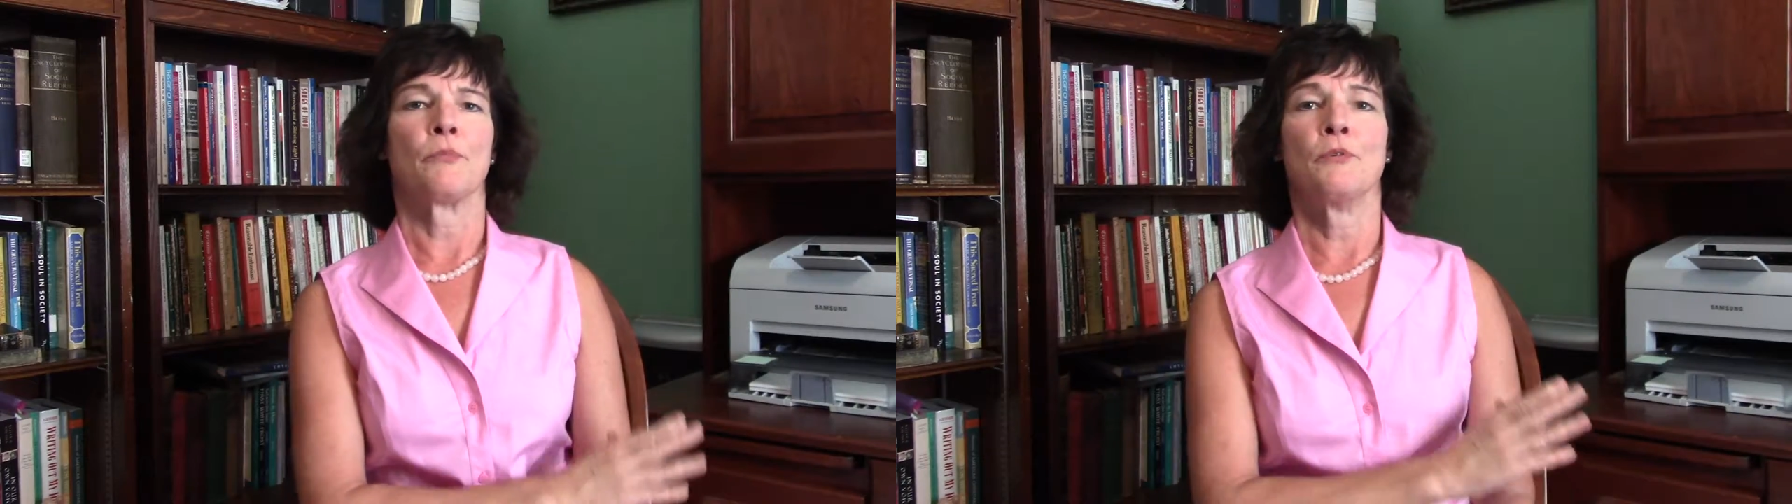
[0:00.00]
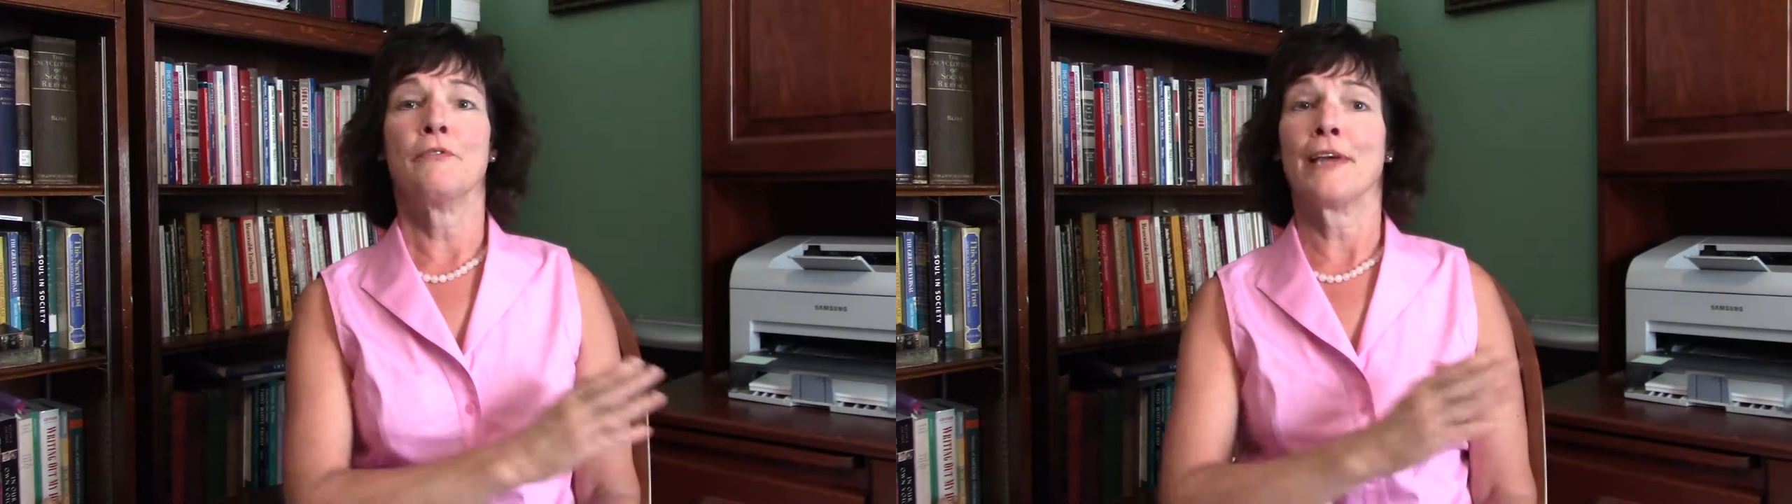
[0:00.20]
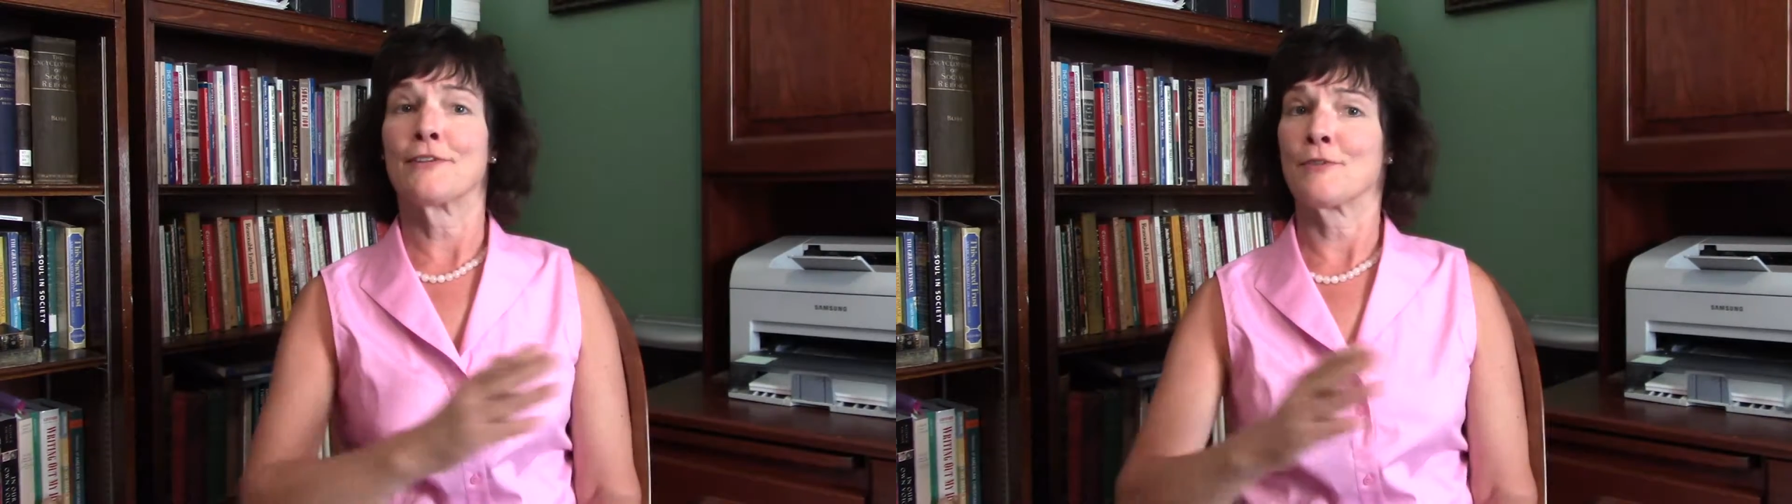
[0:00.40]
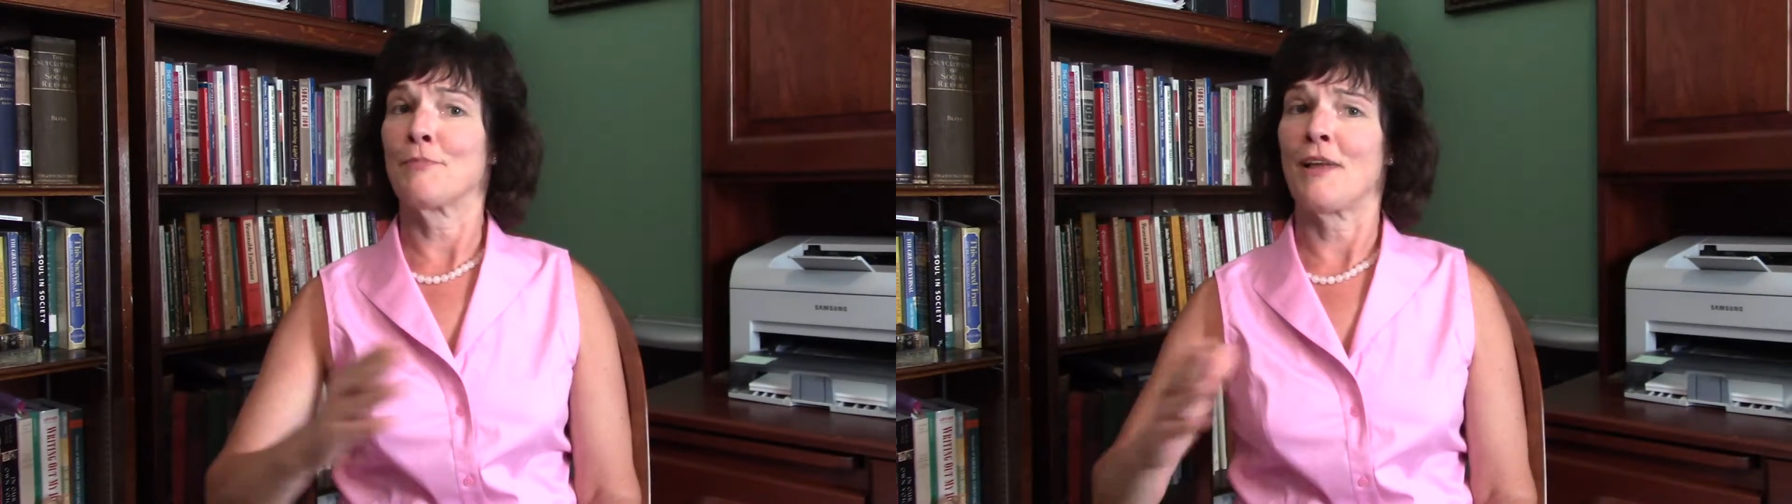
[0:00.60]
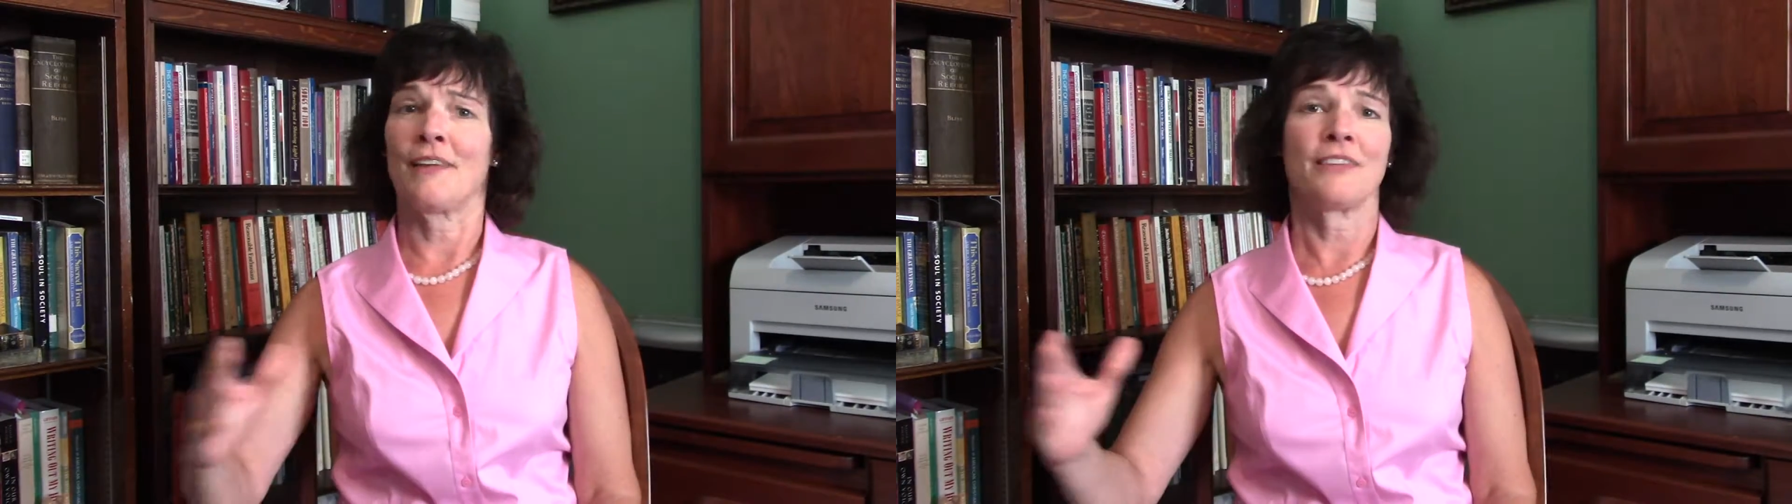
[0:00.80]
movie has a
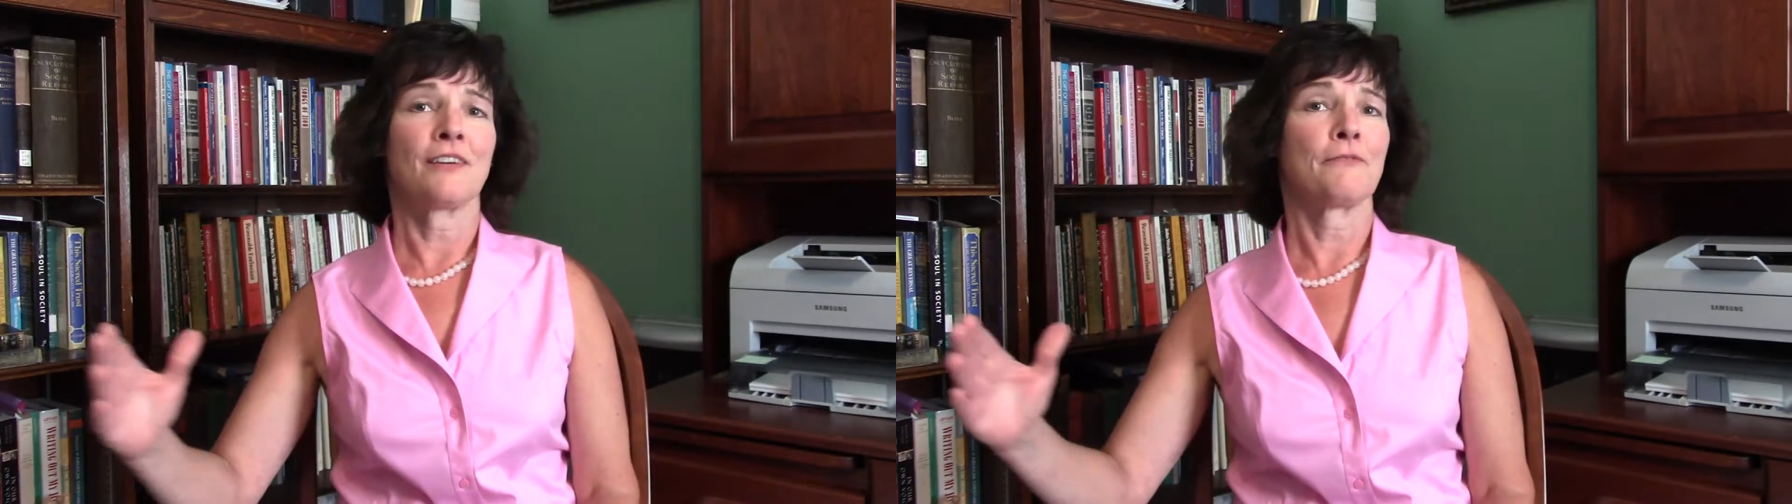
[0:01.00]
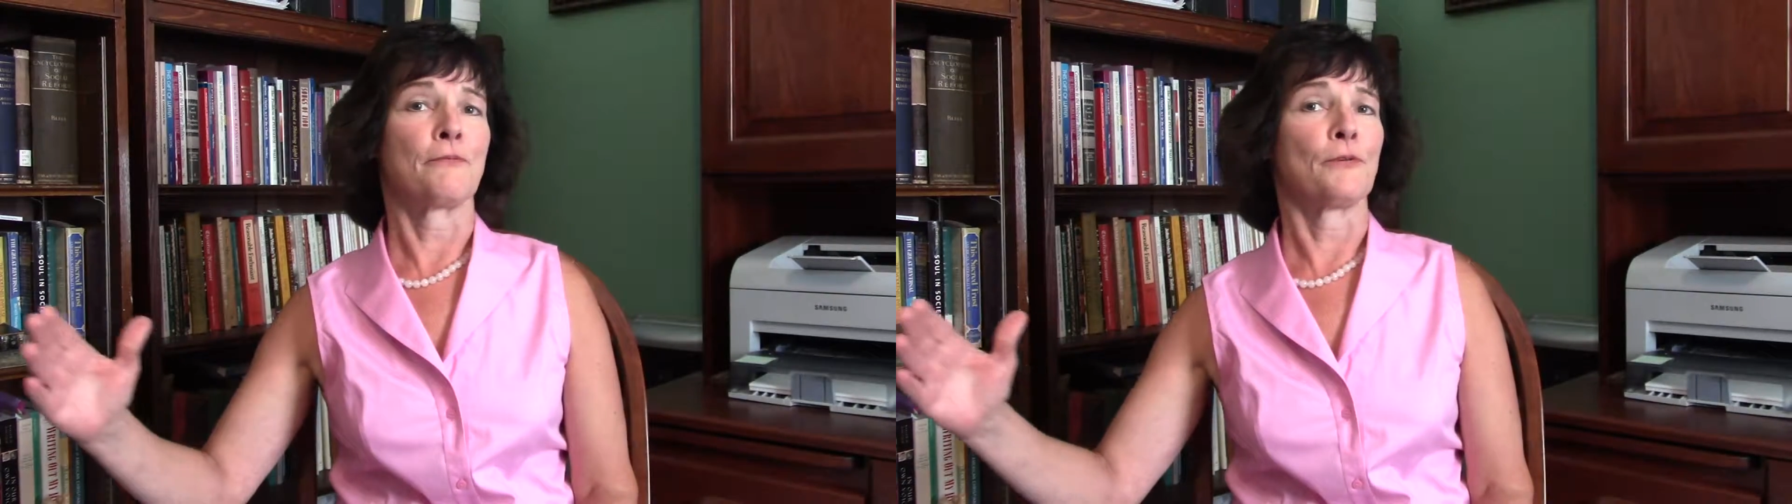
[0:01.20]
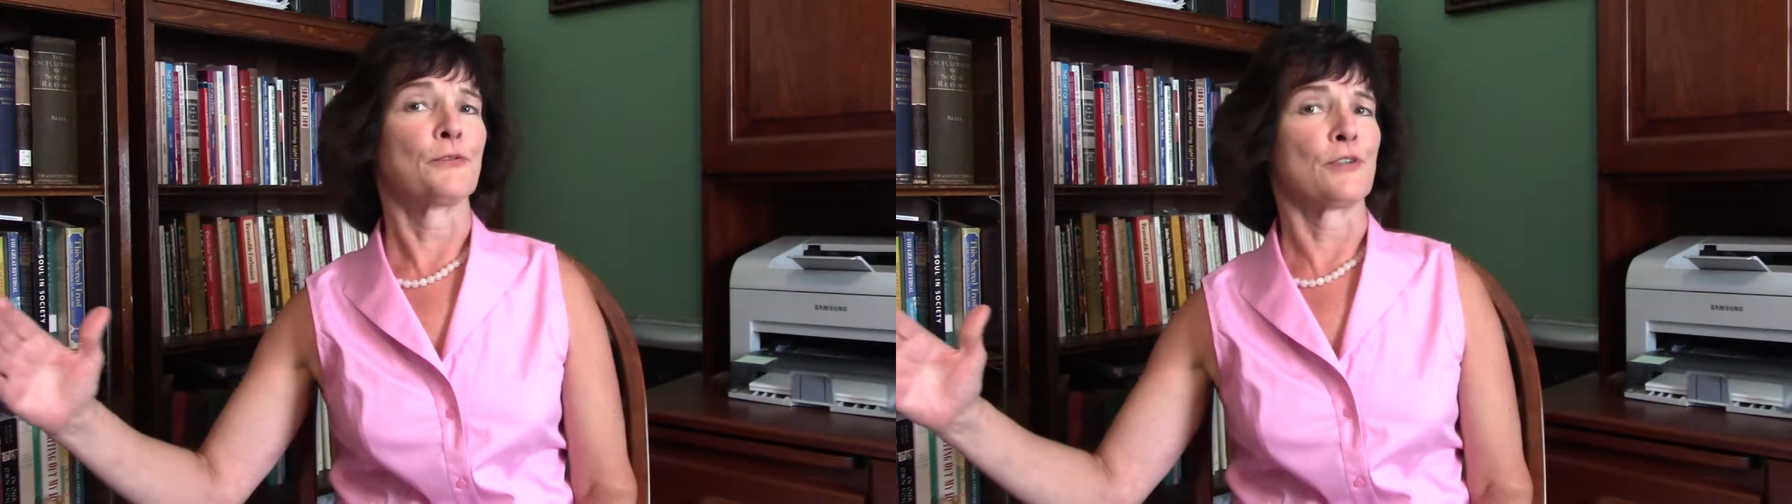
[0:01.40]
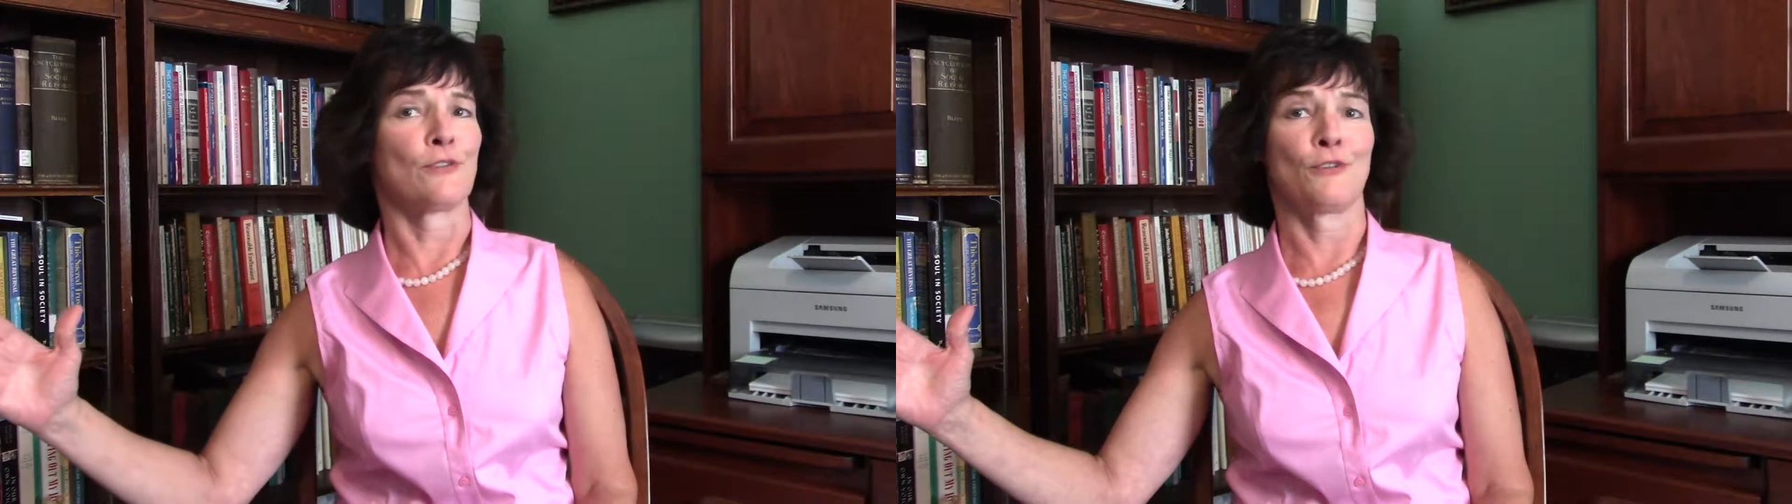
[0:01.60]
plot that unfolds as the